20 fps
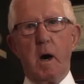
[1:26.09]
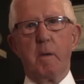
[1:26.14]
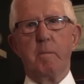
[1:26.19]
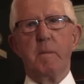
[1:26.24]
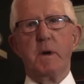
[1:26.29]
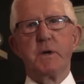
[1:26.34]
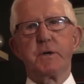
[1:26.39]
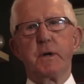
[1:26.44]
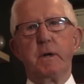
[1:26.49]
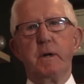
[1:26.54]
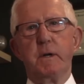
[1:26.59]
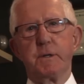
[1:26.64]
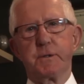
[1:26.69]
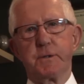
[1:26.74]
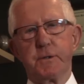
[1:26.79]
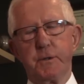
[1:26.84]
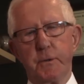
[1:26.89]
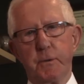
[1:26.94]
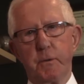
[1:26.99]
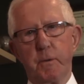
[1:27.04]
Our mission
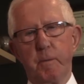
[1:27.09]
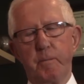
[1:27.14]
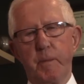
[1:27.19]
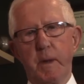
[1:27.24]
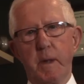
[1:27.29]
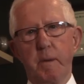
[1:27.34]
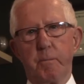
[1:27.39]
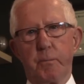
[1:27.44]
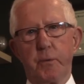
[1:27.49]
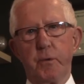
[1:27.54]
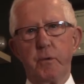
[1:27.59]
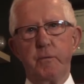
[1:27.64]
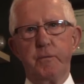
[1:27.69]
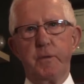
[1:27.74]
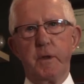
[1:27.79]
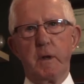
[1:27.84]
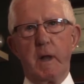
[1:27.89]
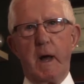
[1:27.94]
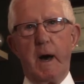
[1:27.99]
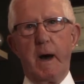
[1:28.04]
is to
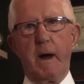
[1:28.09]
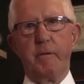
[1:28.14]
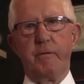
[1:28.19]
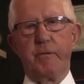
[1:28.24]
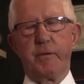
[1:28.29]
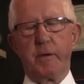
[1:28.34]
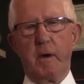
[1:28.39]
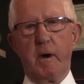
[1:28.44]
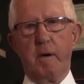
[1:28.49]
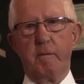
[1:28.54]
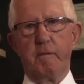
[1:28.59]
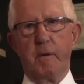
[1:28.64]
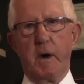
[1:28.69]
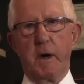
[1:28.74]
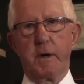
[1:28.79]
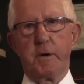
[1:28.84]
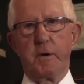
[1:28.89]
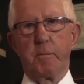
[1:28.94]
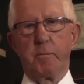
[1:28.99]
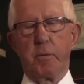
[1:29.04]
improve the lives of
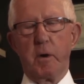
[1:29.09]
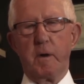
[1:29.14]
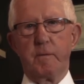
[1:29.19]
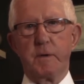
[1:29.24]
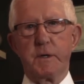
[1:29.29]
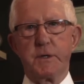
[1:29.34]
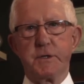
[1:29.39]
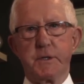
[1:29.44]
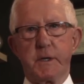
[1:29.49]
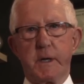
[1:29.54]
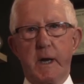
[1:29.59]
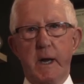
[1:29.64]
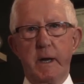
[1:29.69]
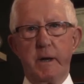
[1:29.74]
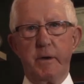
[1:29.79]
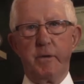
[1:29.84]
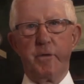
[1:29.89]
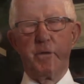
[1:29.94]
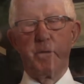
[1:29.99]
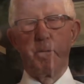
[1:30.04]
underprivileged
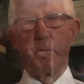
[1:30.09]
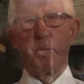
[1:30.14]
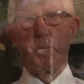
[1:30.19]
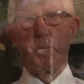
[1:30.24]
kids,